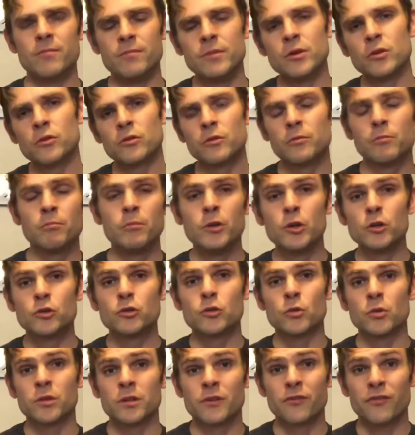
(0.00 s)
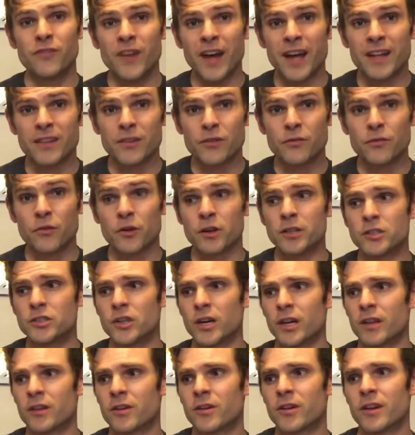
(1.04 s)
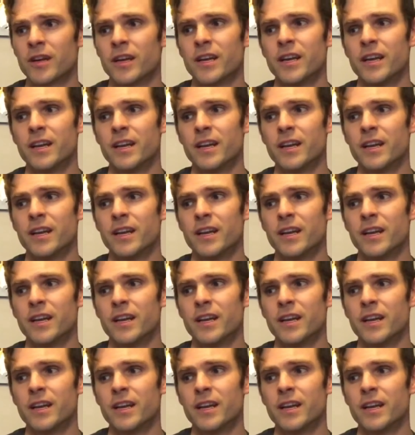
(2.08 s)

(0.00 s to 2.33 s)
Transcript: mutual defense for each other